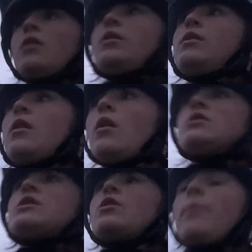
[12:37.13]
No,
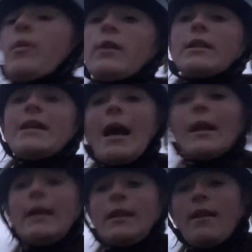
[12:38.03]
she's not, but we're going to tack
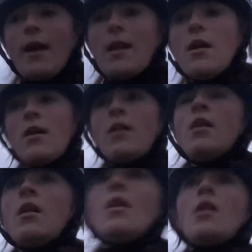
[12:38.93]
clean, and then,
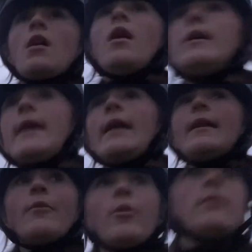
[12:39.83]
yeah,
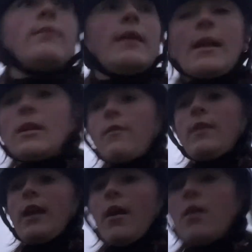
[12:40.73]
that'll probably be the end of the
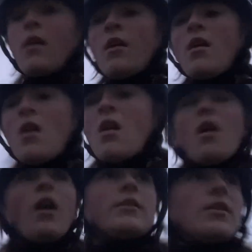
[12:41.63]
video.
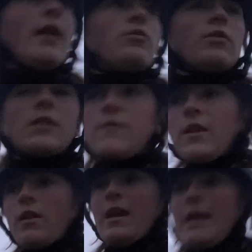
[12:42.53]
I don't know how long this
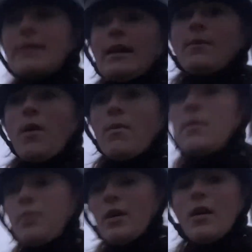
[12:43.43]
video is at the
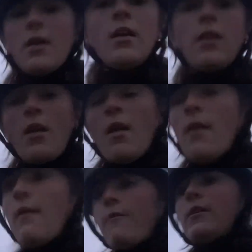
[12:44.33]
moment, but
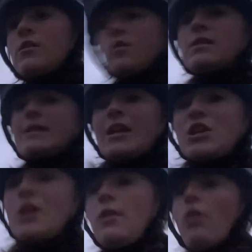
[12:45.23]
fingers crossed it's
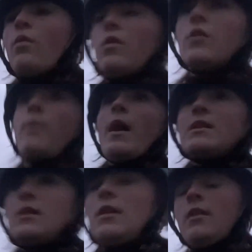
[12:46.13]
actually a long one compared
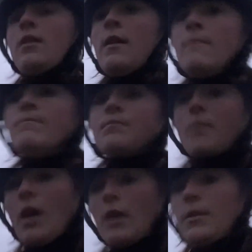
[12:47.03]
to
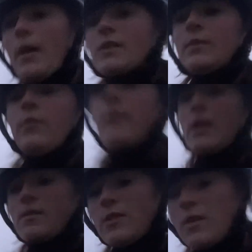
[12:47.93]
the past couple of
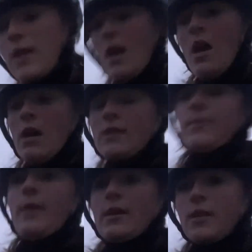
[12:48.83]
videos I've been doing, because the
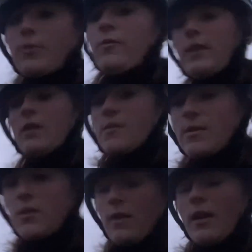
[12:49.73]
past couple of videos I've
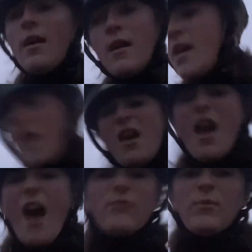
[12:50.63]
been doing
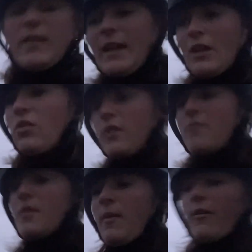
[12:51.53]
haven't been that long. They've
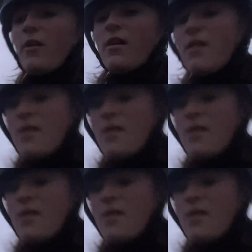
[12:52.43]
been about